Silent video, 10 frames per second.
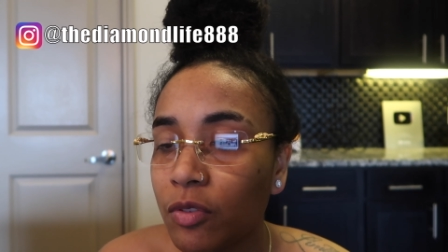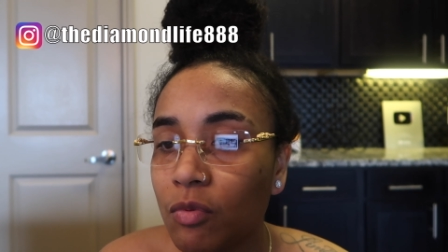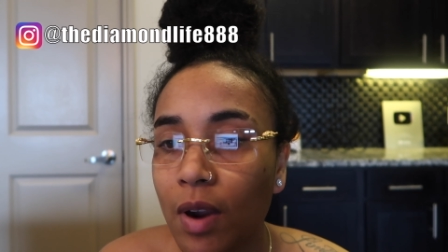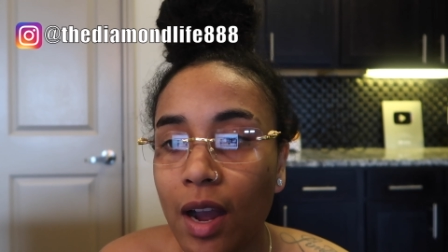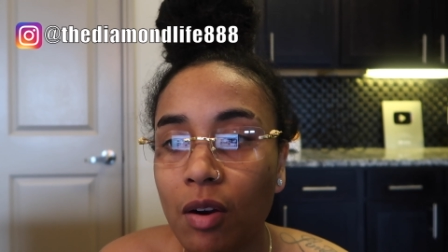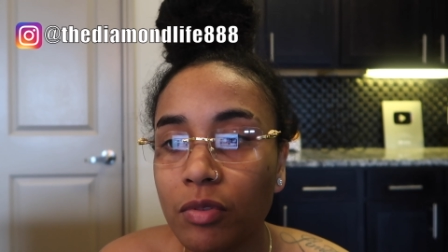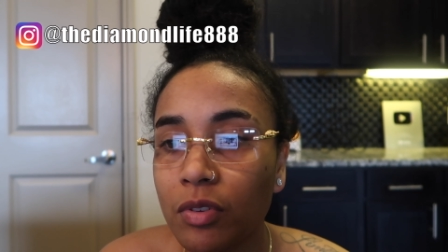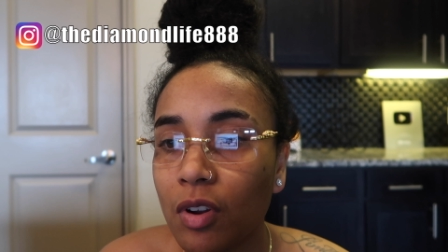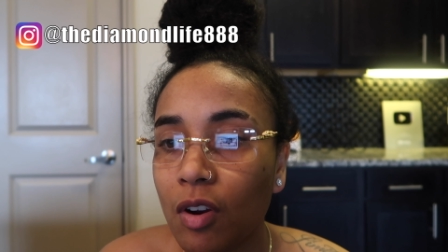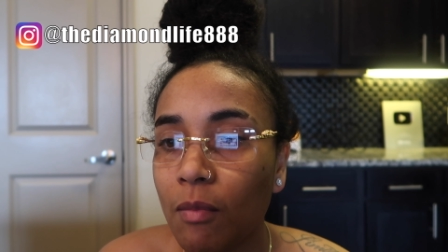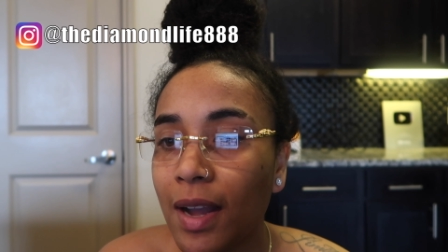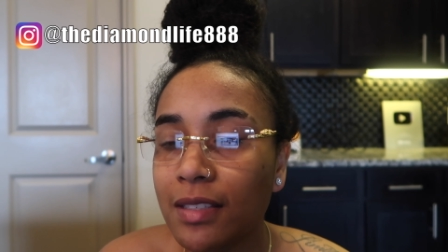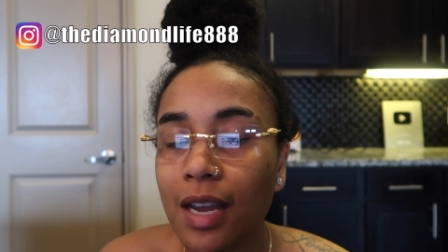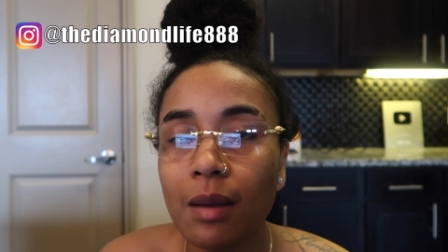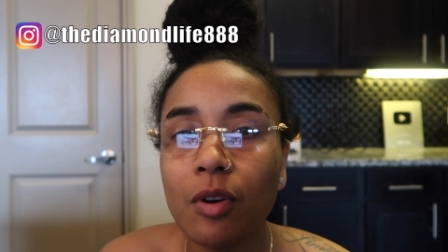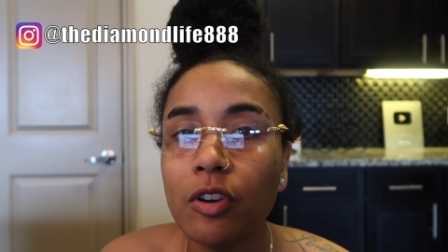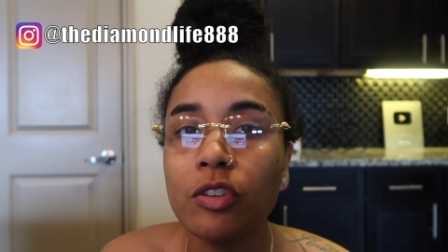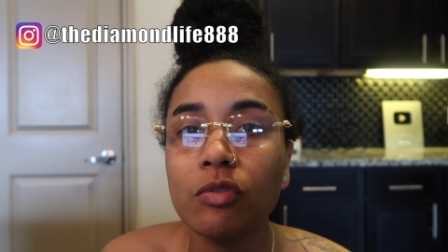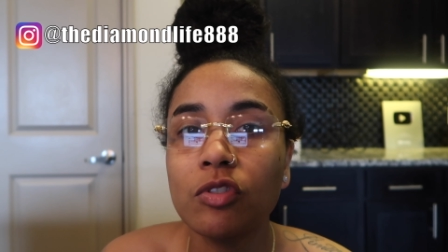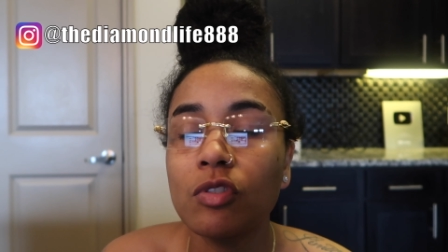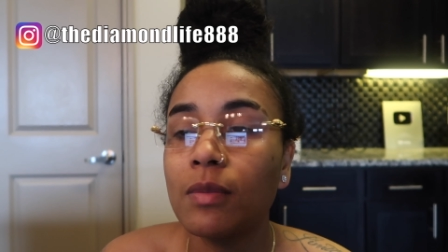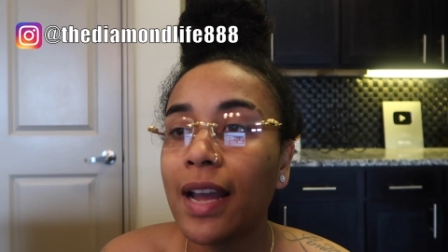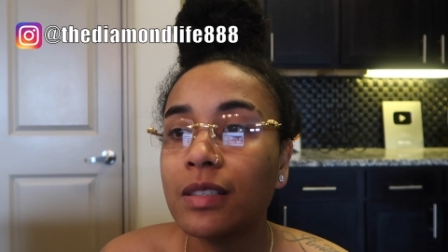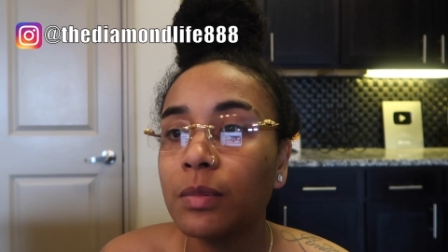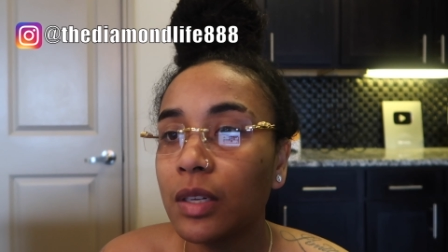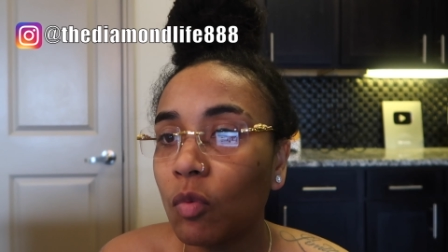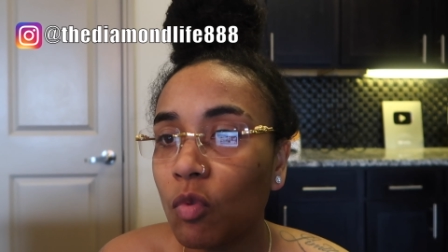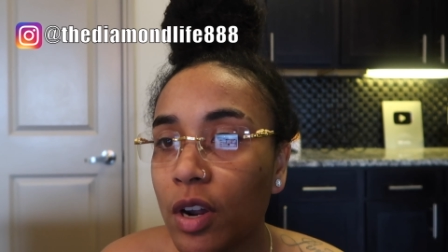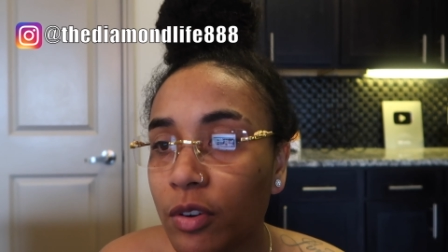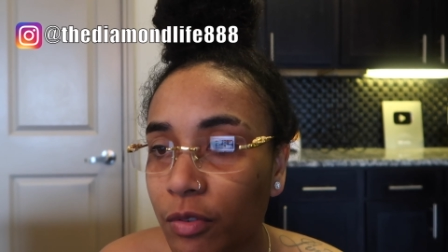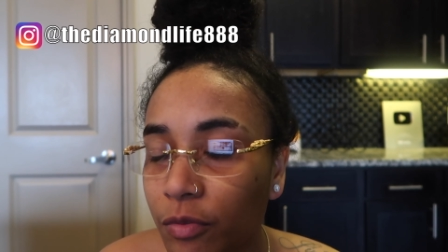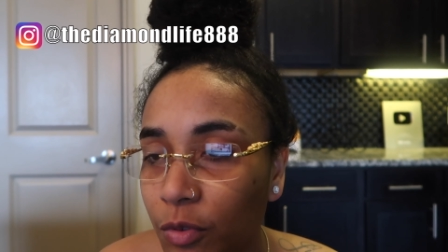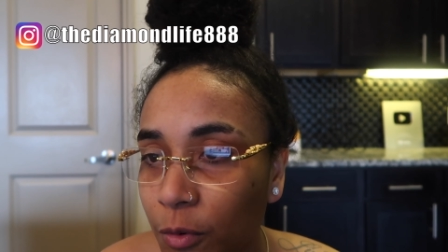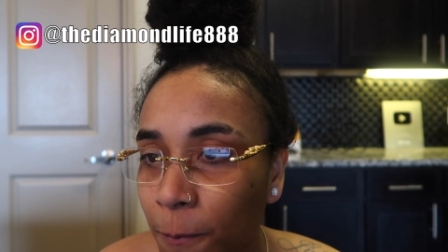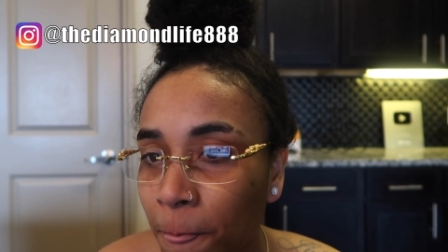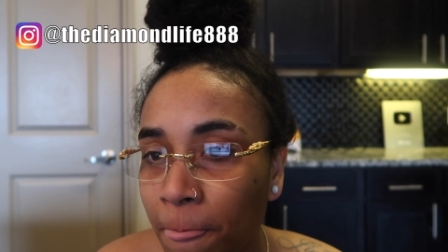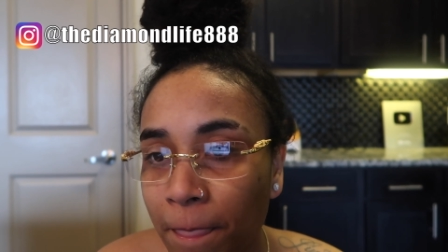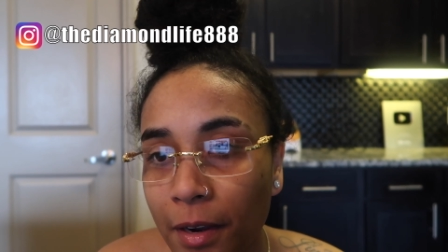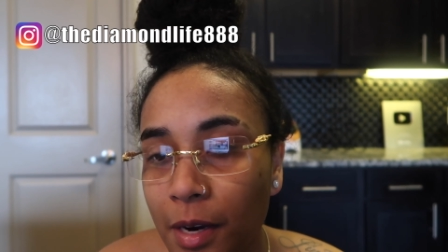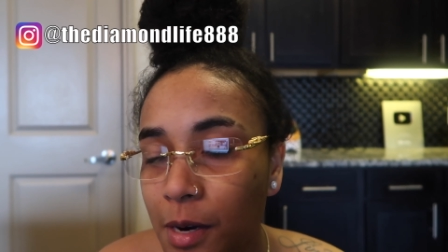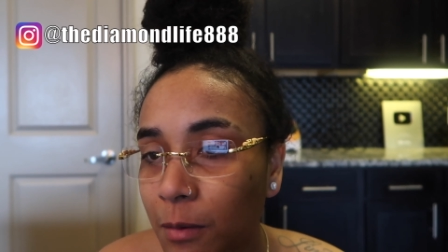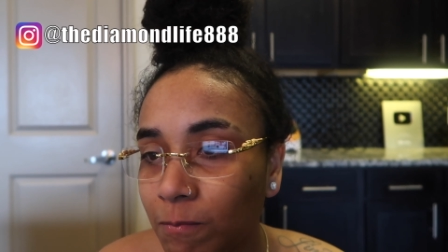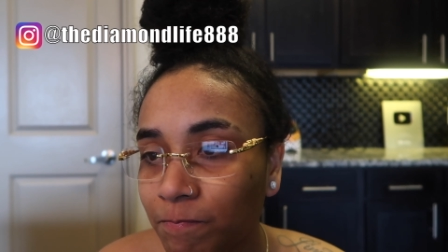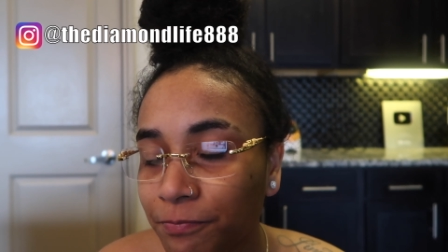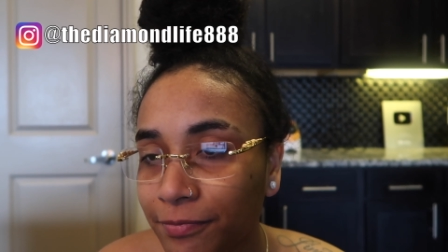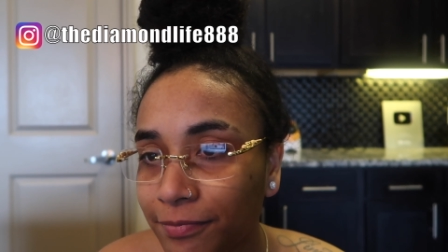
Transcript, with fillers: throughout you know my time on youtube has been wonderful um,